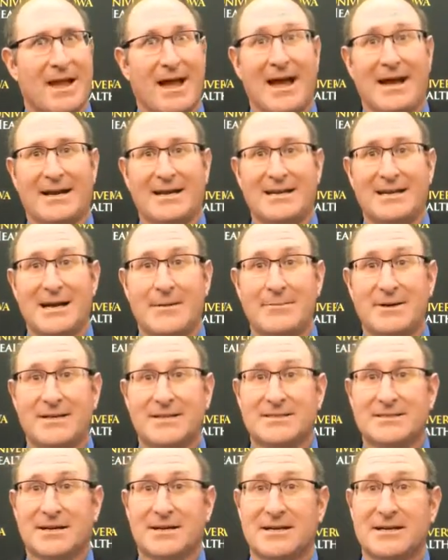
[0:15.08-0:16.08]
Academic
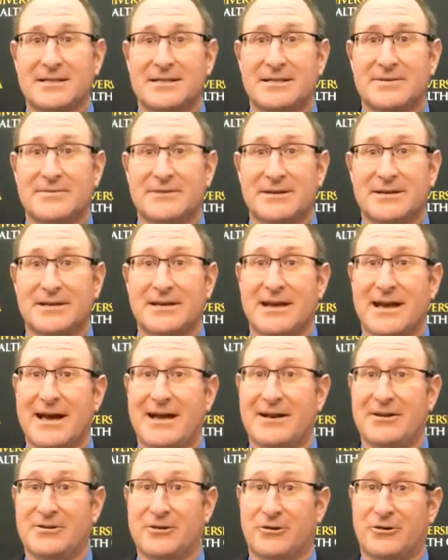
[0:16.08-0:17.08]
Scientific
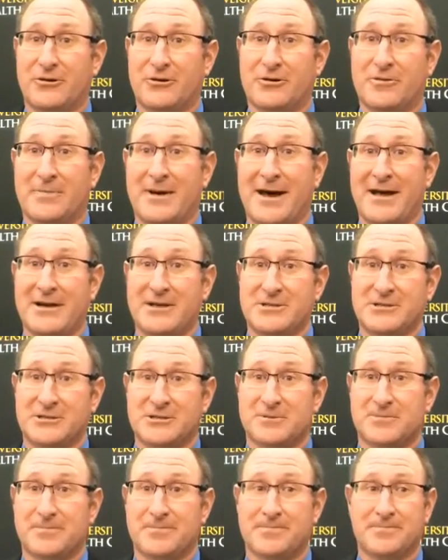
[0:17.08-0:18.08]
Editorial Manager.
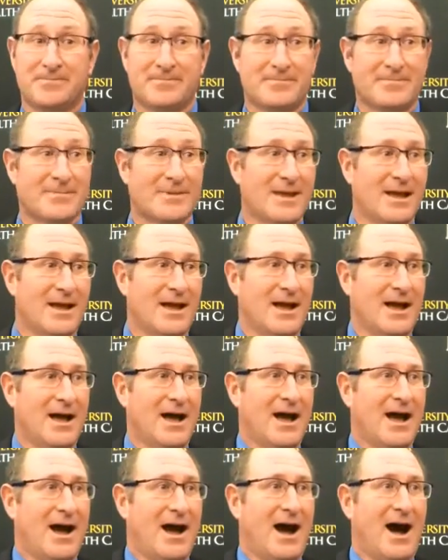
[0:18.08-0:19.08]

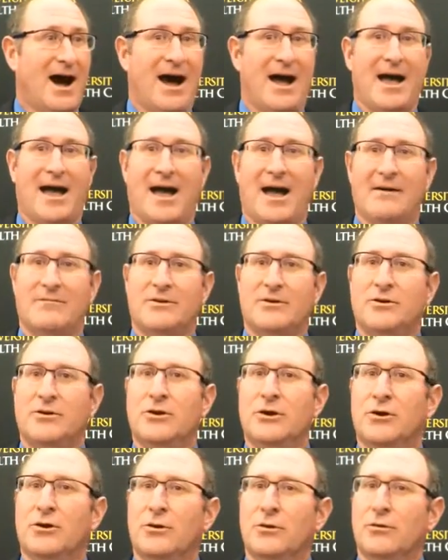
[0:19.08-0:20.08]
I have
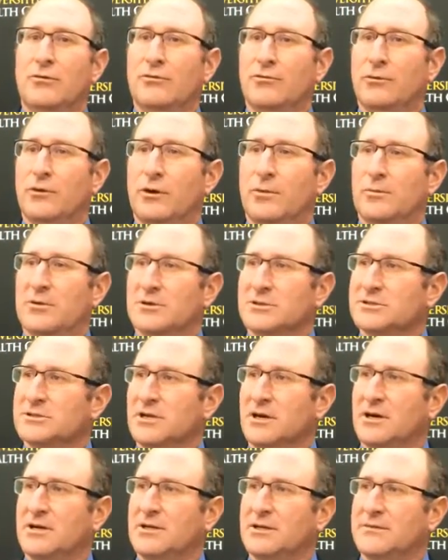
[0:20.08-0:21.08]
no formal
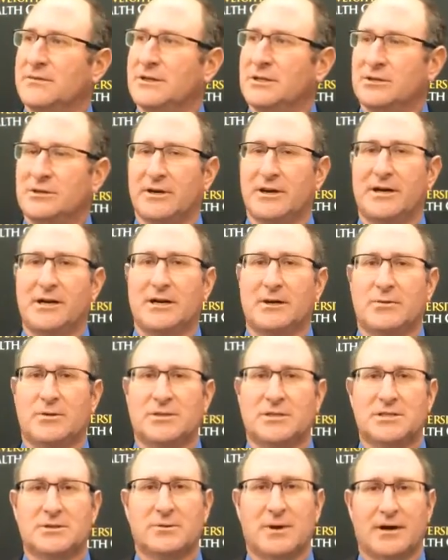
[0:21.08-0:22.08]
scientific training
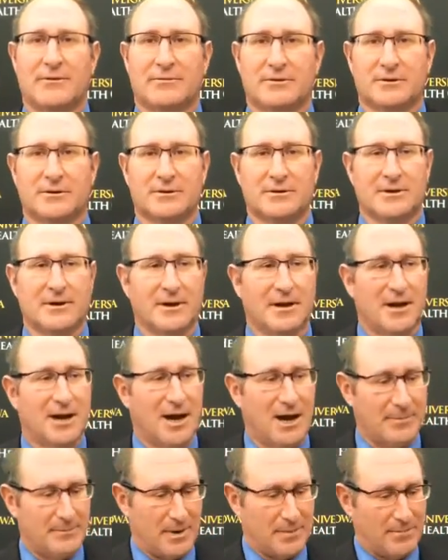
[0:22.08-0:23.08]
whatsoever.
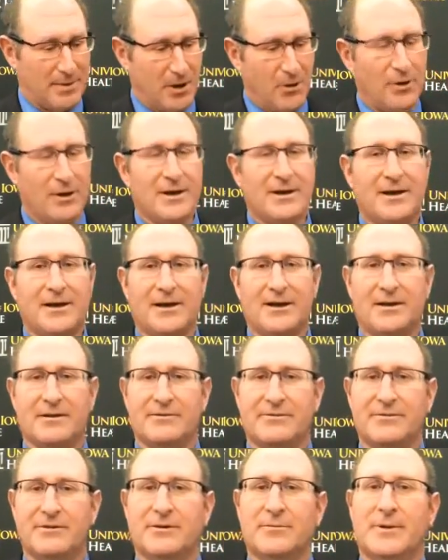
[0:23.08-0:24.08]
I'm a poet and a
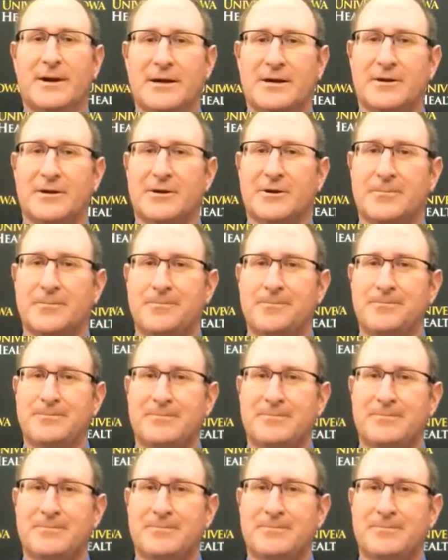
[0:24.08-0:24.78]
filmmaker,